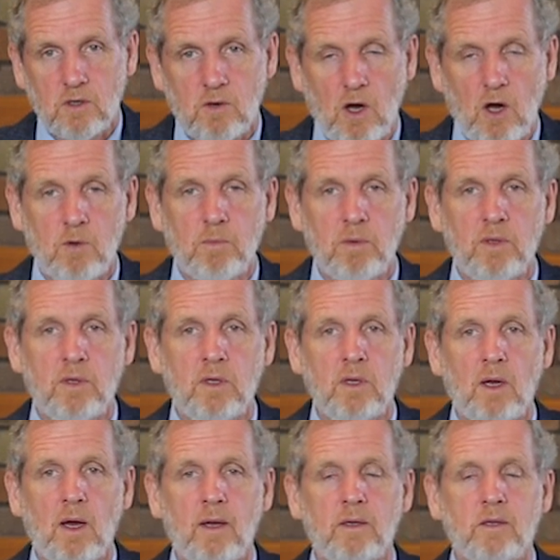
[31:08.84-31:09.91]
had opened
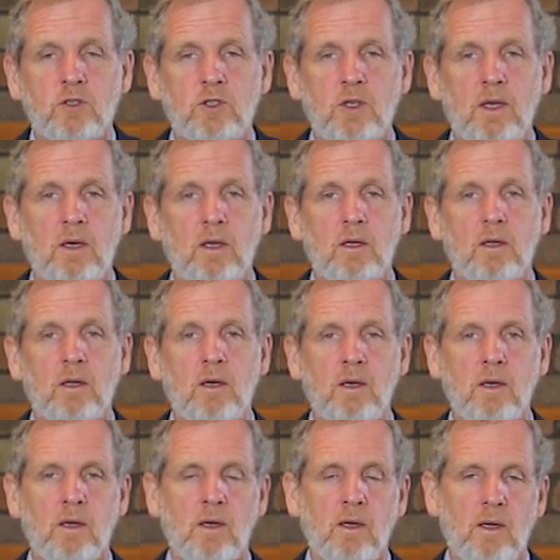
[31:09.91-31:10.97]
their understanding,
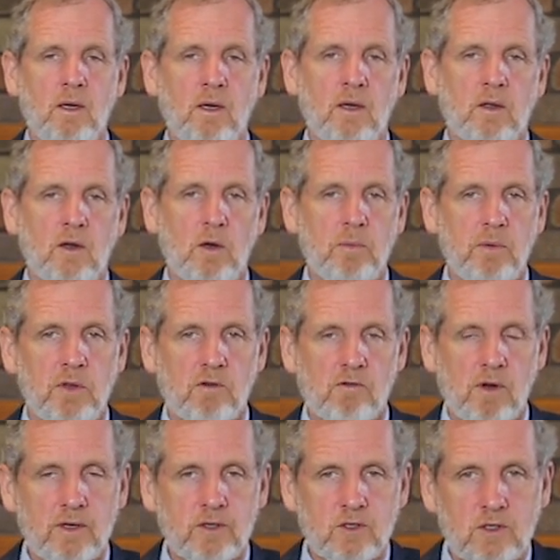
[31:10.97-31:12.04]
opened
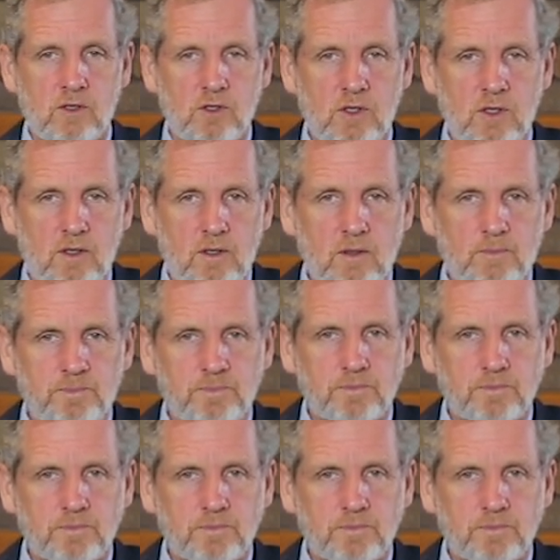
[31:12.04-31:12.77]
their eyes to see,